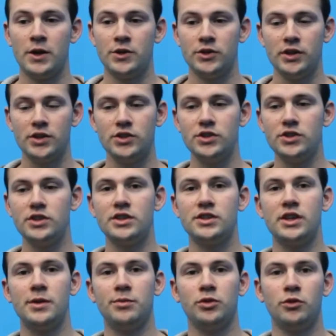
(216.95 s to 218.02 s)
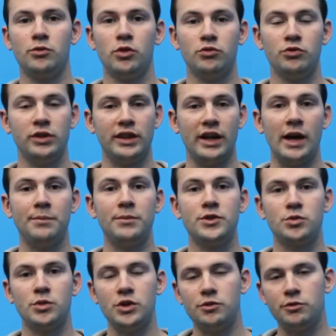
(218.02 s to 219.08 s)
So that's just an example of what really
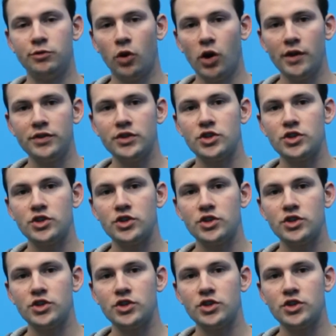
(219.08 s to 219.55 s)
happens when you find